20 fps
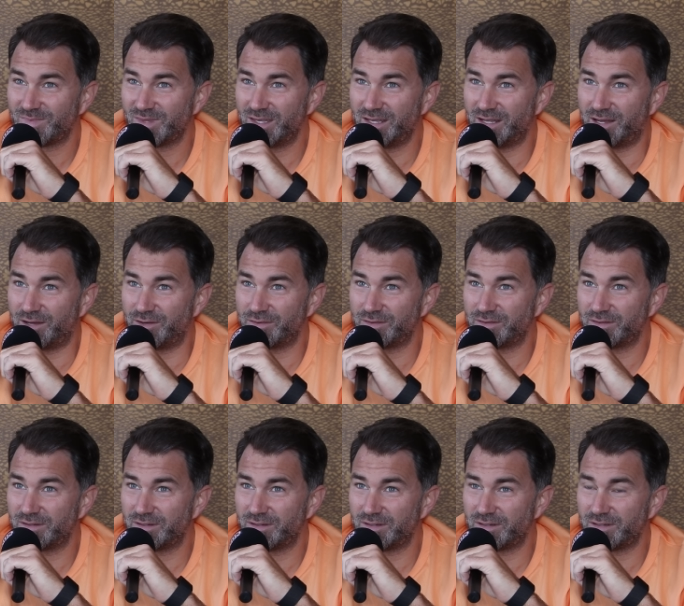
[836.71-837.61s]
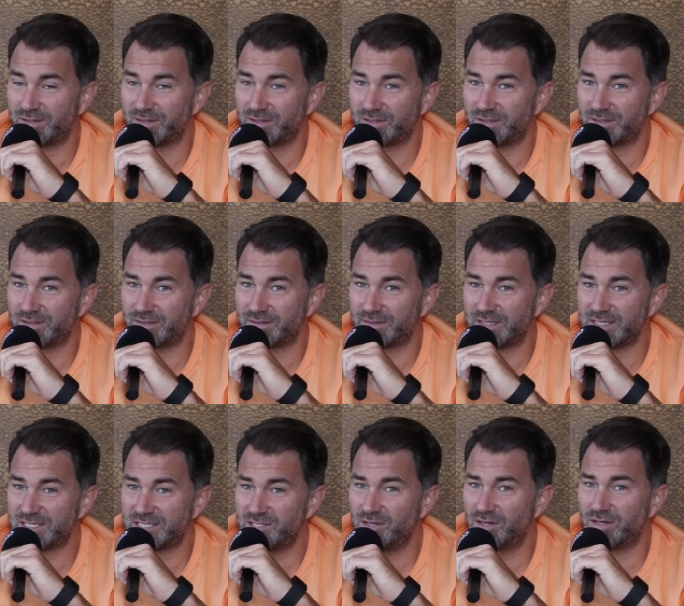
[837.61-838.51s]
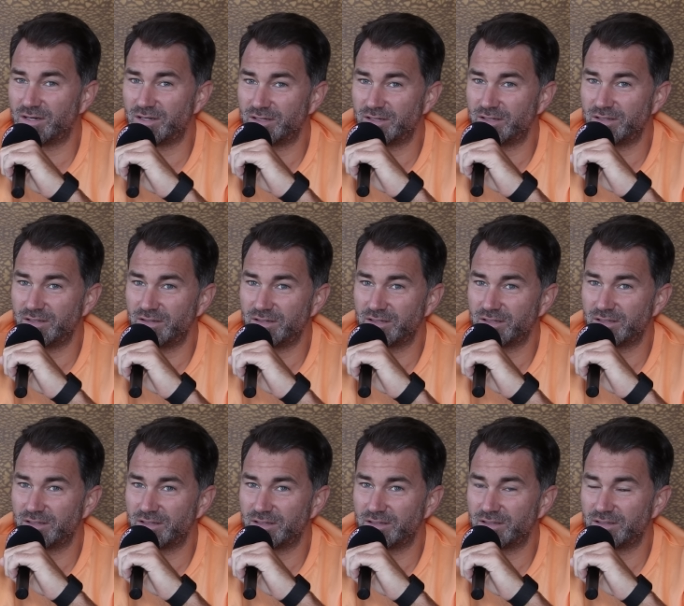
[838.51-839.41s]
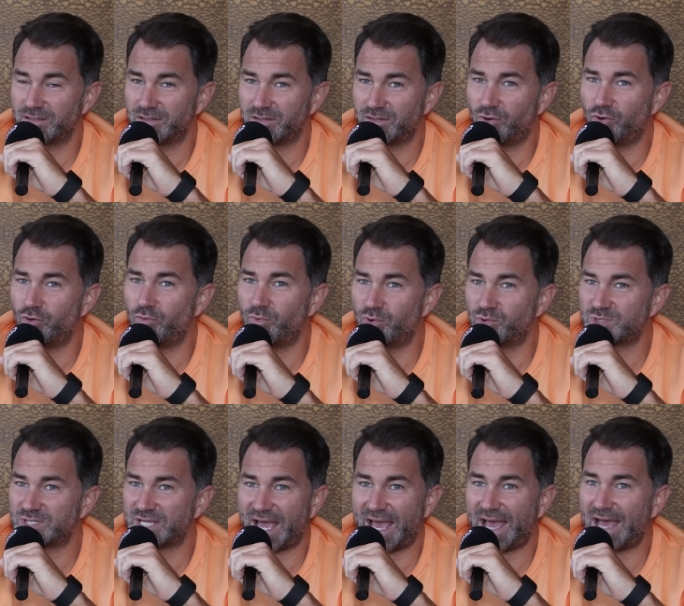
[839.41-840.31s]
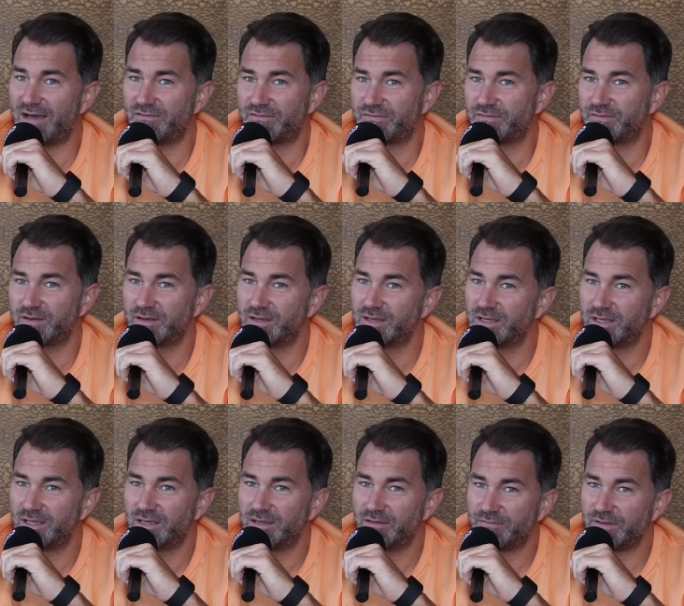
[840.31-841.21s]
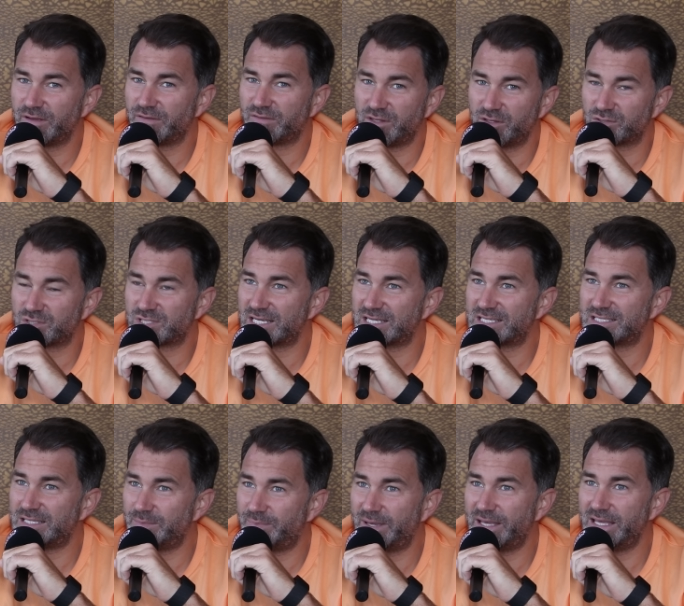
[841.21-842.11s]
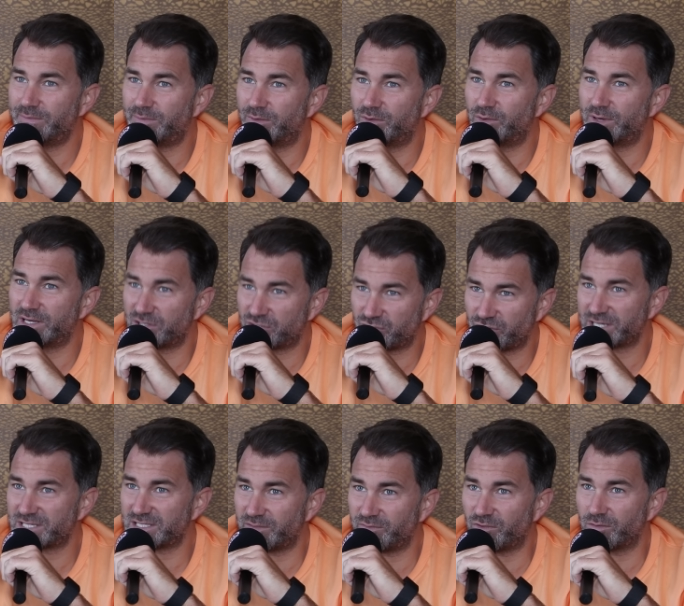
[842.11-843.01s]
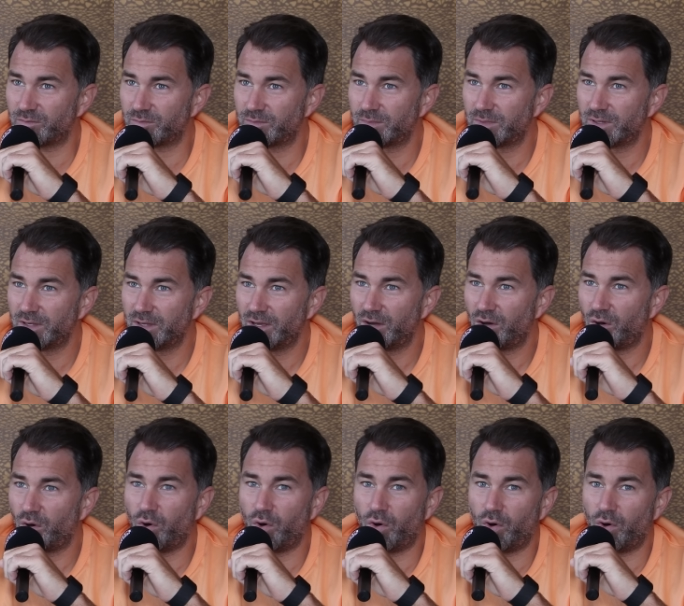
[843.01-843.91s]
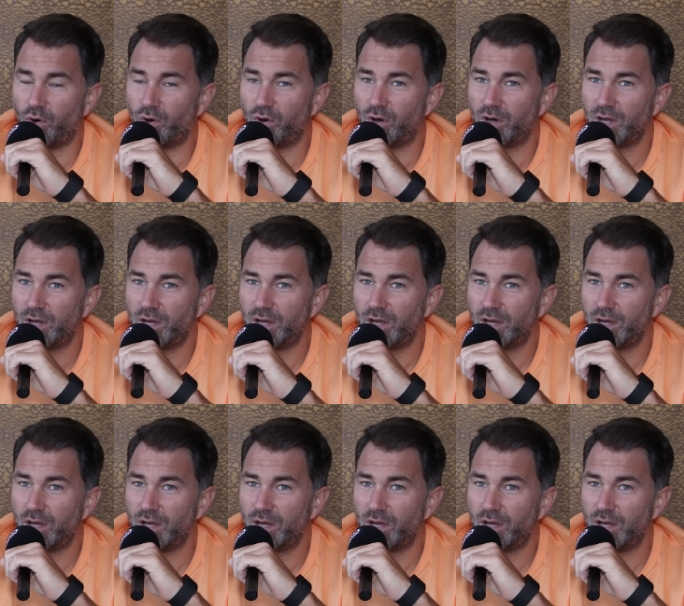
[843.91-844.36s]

You know, it's not normal to have 50 or 60 people in a dressing room, or